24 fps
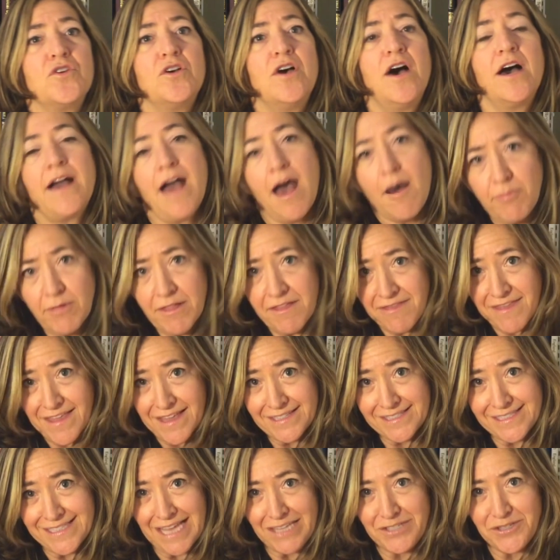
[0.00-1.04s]
a couple of
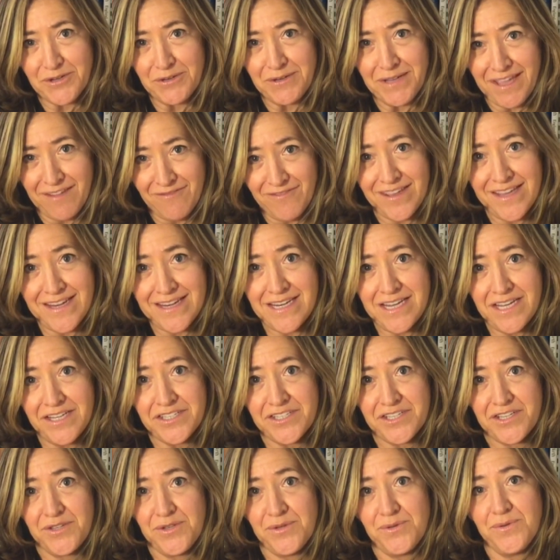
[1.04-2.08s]
things that you're given
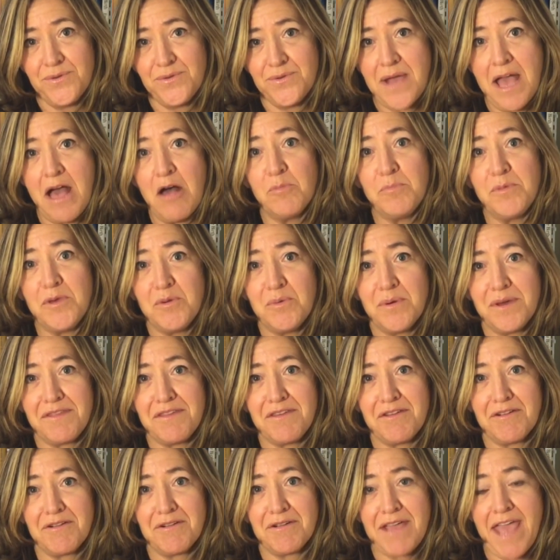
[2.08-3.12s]
to help you with
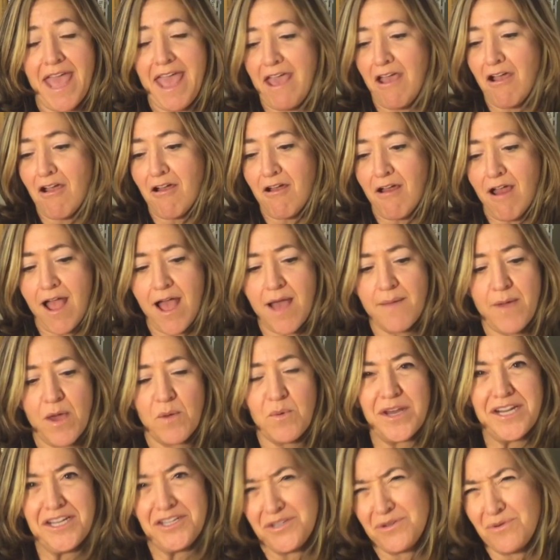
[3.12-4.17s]
your care, um, I
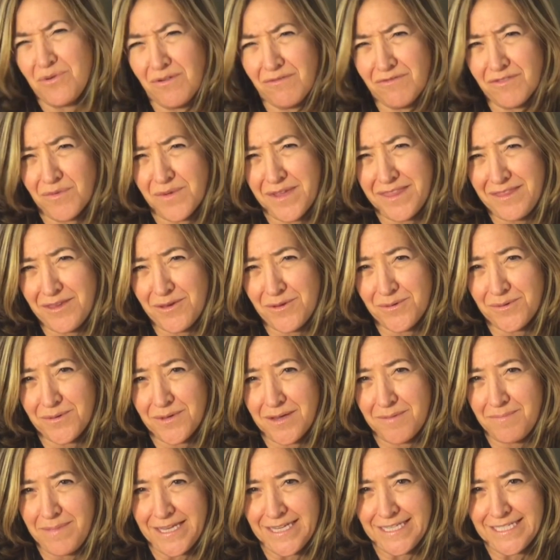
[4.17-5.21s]
wanted to go over with you
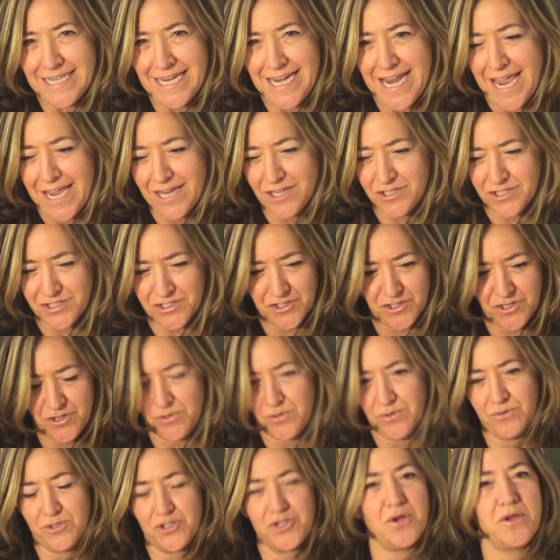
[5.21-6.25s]
a bit today just
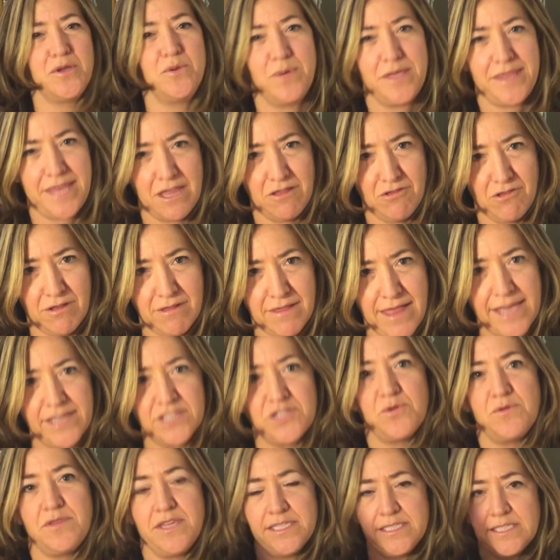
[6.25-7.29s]
to show you what they look
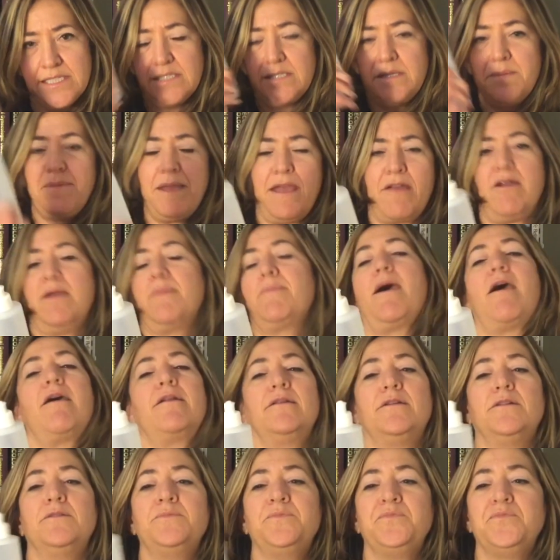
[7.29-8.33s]
like. So, this is the peri
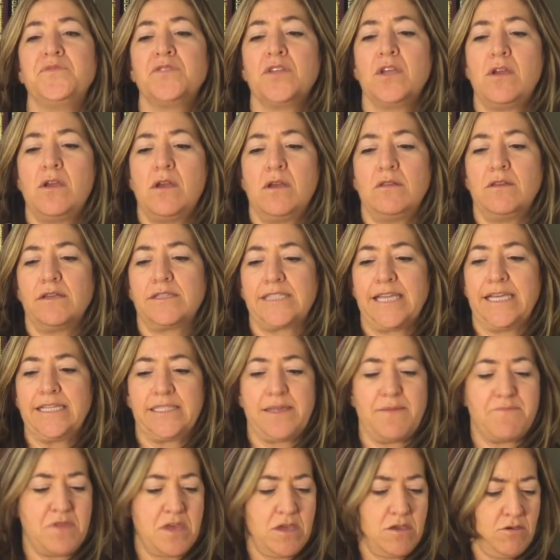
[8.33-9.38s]
bottle. It looks like
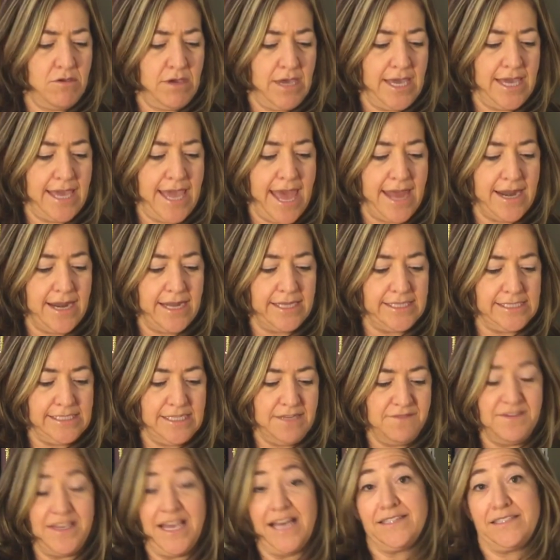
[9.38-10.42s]
something you can get at
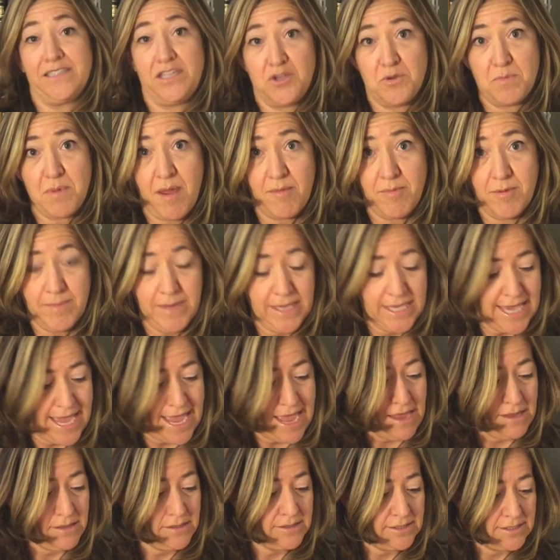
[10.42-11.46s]
CVS, and you probably
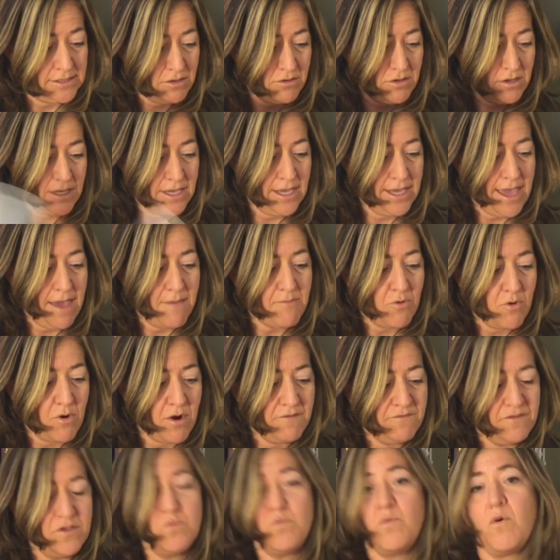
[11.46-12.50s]
can, so you can get more
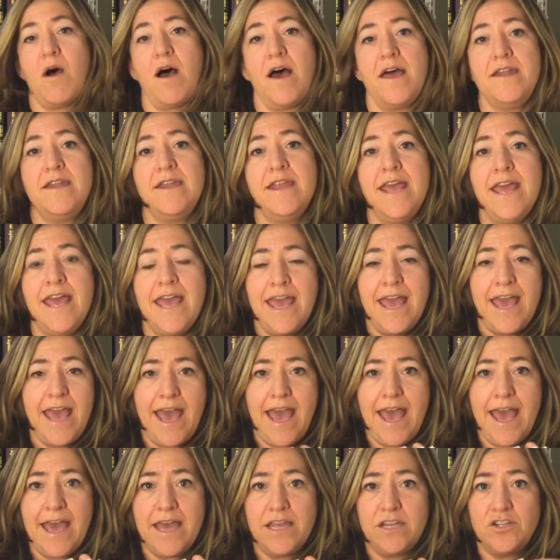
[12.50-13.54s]
if you want.
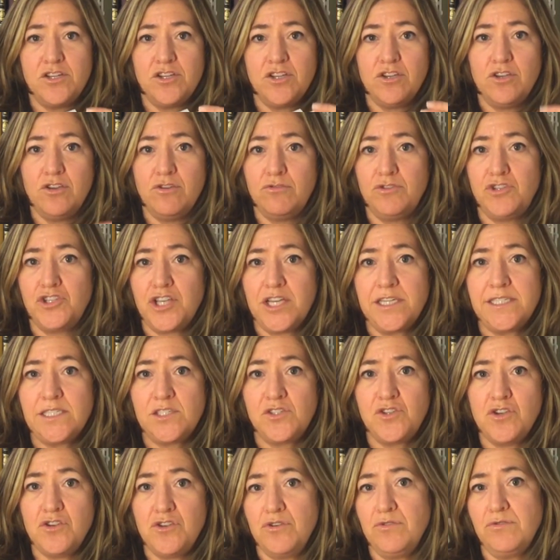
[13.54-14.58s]
And you
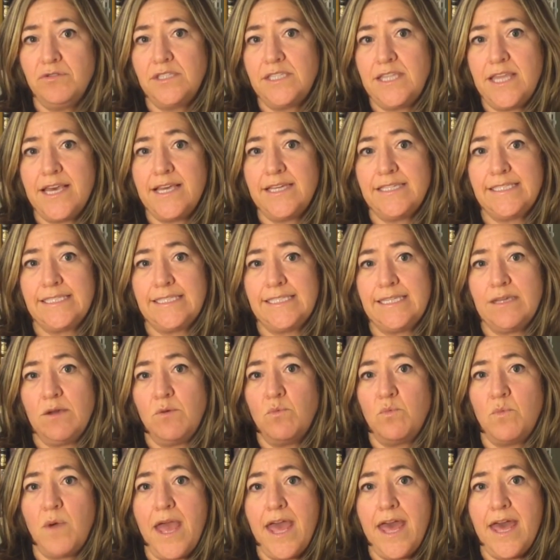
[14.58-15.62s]
just use this
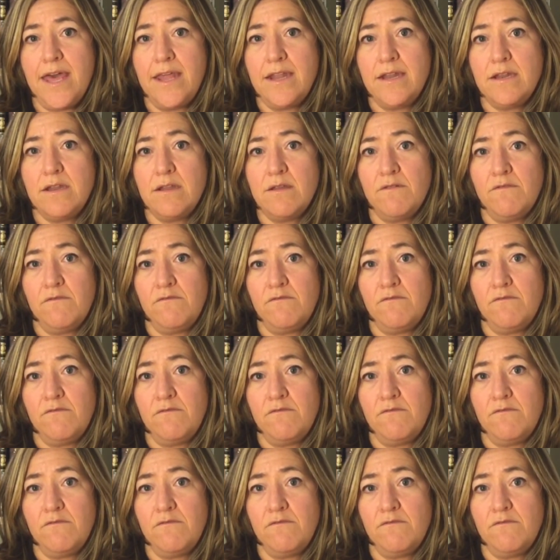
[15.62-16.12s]
when